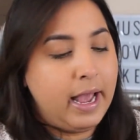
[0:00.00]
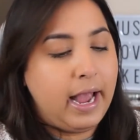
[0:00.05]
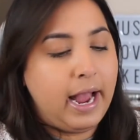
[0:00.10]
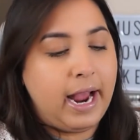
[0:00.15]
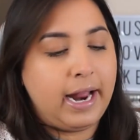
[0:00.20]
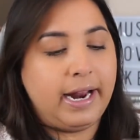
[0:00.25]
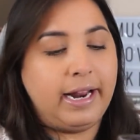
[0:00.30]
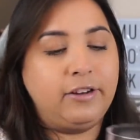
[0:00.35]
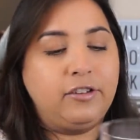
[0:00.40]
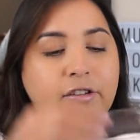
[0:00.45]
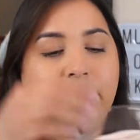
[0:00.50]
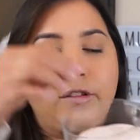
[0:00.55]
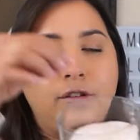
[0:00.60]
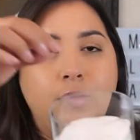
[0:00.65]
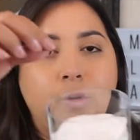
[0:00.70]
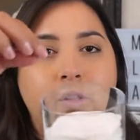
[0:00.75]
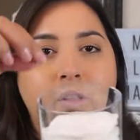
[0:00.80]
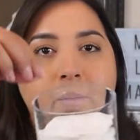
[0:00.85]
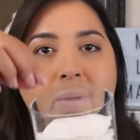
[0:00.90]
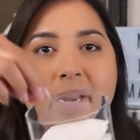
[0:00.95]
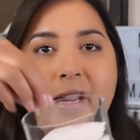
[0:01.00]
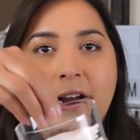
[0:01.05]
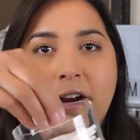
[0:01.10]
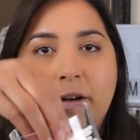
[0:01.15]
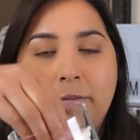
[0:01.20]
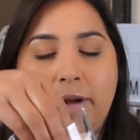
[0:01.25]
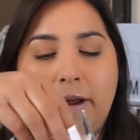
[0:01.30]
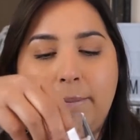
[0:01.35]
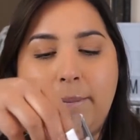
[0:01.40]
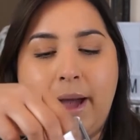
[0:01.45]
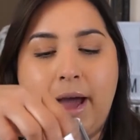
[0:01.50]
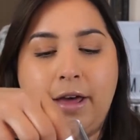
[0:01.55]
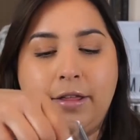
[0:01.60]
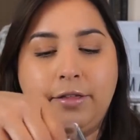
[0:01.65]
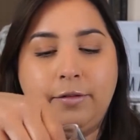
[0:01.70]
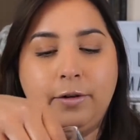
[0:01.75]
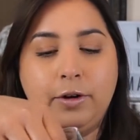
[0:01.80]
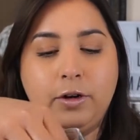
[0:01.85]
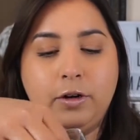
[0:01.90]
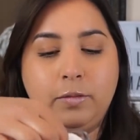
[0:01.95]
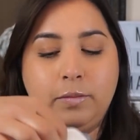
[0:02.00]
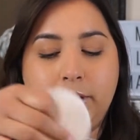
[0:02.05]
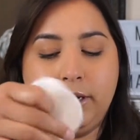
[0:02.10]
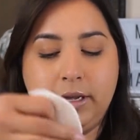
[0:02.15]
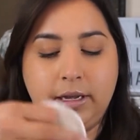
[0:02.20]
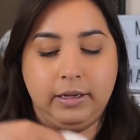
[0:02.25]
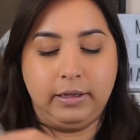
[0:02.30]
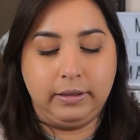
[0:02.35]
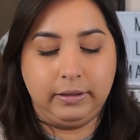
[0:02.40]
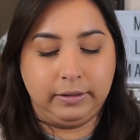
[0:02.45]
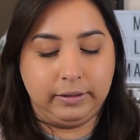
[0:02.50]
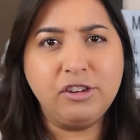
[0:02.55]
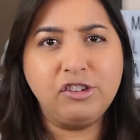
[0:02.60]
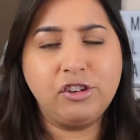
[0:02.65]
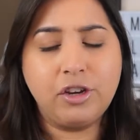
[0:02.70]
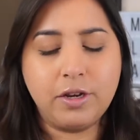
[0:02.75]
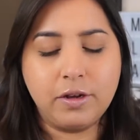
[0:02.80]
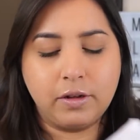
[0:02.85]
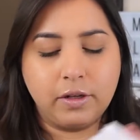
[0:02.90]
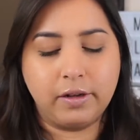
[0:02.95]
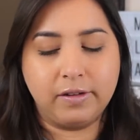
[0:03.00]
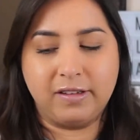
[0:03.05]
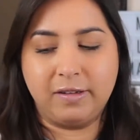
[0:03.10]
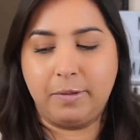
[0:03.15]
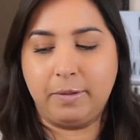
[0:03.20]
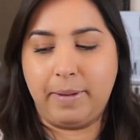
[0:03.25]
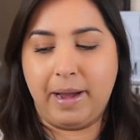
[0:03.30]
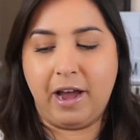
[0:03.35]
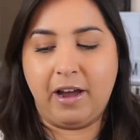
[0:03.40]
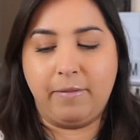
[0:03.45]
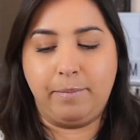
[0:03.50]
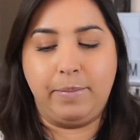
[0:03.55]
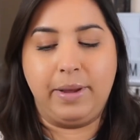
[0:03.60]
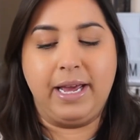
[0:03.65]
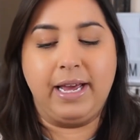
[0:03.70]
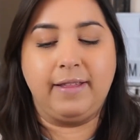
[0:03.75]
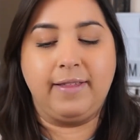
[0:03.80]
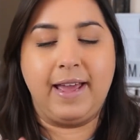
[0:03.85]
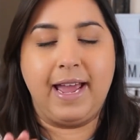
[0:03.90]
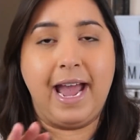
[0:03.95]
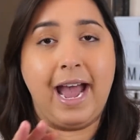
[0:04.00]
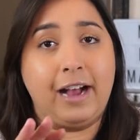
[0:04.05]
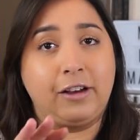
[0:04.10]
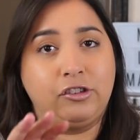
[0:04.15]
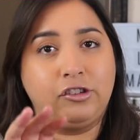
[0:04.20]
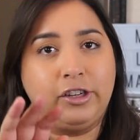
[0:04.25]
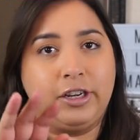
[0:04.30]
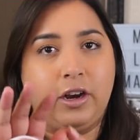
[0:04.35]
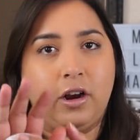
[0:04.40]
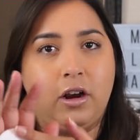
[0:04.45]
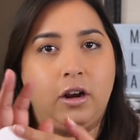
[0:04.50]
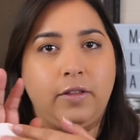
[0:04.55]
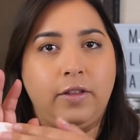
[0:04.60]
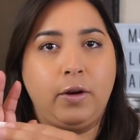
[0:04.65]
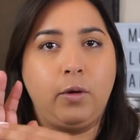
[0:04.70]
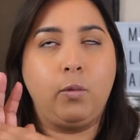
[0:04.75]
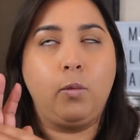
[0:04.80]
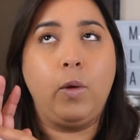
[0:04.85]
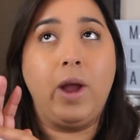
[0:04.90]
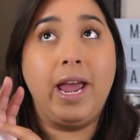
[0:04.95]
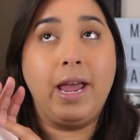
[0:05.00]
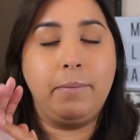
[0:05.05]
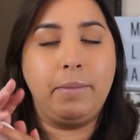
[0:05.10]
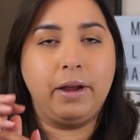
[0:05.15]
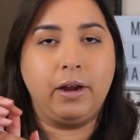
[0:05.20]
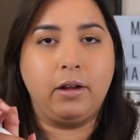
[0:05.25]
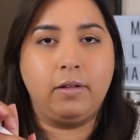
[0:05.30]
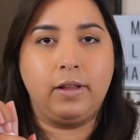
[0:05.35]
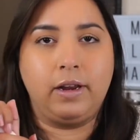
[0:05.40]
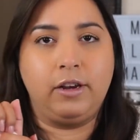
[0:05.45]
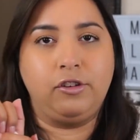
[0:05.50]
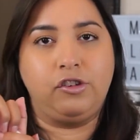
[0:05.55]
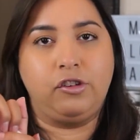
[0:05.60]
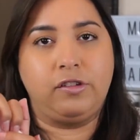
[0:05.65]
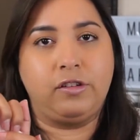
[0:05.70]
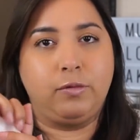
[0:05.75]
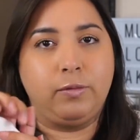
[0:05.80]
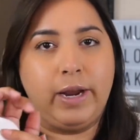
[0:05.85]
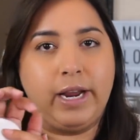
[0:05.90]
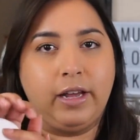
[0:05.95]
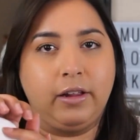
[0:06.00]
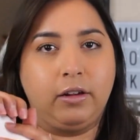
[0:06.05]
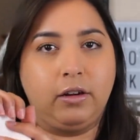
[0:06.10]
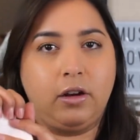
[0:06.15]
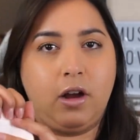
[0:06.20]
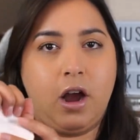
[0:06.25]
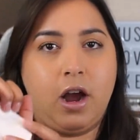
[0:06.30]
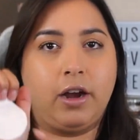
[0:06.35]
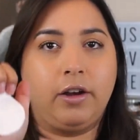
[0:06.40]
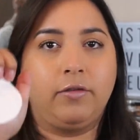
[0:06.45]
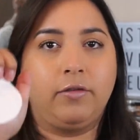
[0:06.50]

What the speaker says: and I just store them in here in my bathroom. I'll show you a close-up of how big they actually are. They're way bigger than just a regular cotton